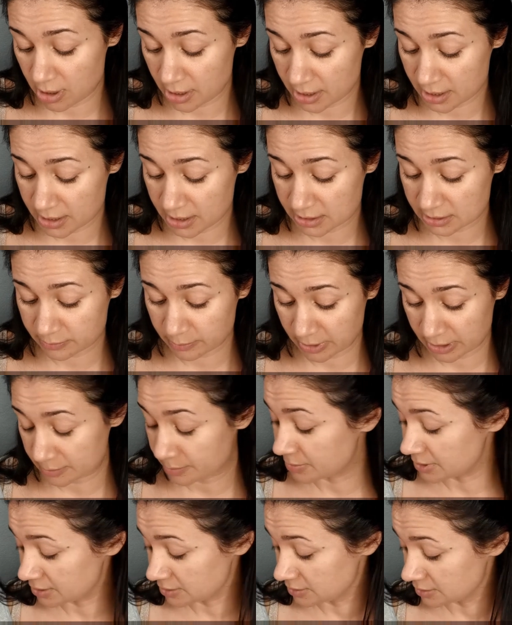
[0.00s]
why it
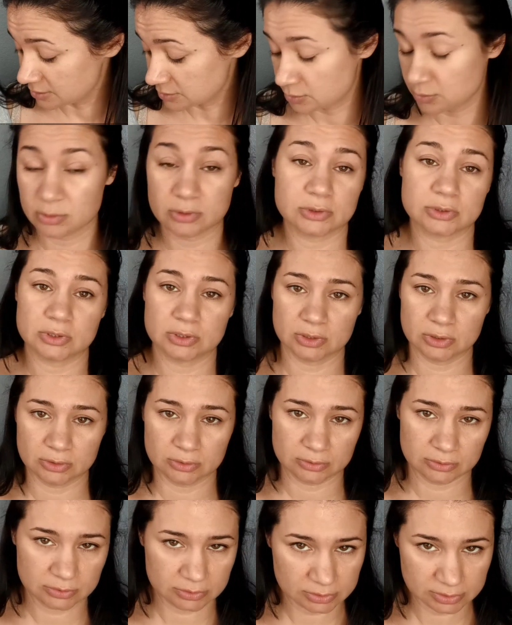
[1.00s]
might be
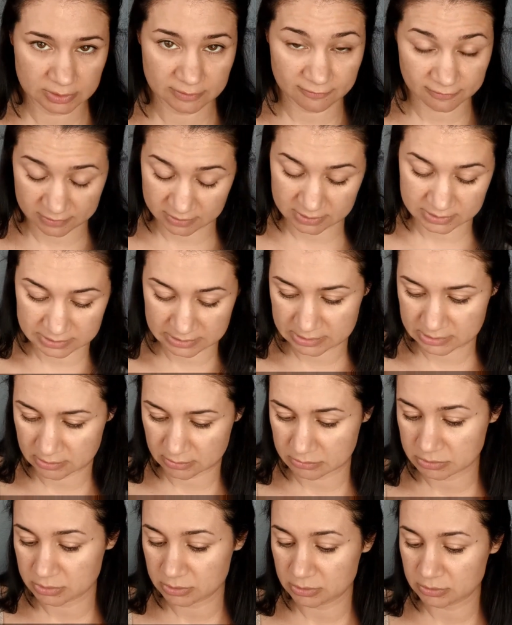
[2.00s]
discontinued, if it is
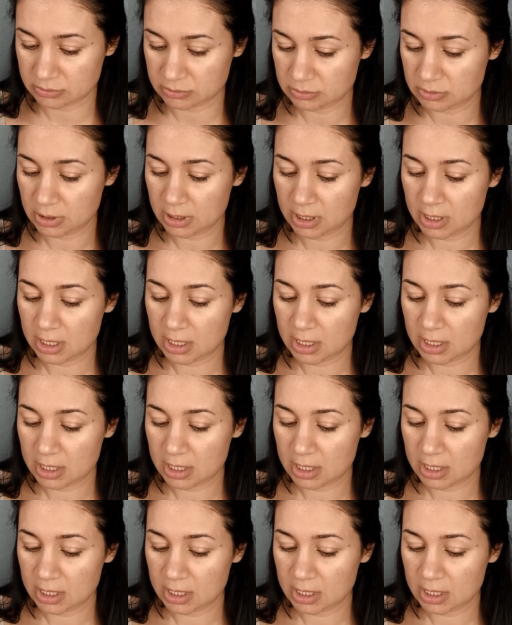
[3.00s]
discontinued,